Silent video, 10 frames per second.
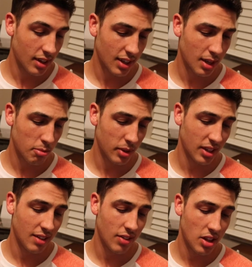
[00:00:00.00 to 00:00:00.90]
Can't
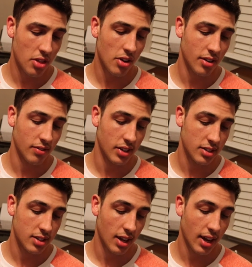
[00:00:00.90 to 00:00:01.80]
believe he thought of
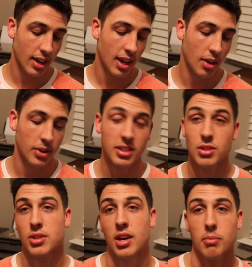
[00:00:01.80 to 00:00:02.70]
this. I can't wait
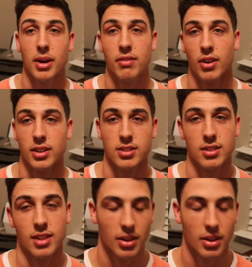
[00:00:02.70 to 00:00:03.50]
to tell my friends.